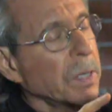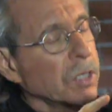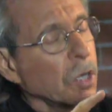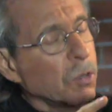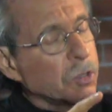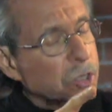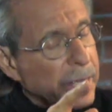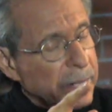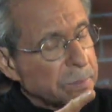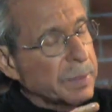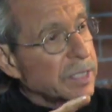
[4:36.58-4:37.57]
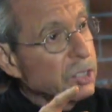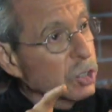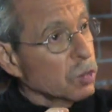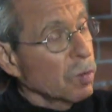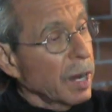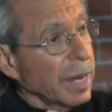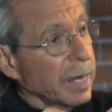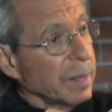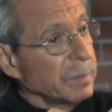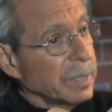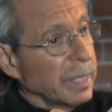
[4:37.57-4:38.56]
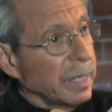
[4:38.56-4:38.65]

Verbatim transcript: But those can be described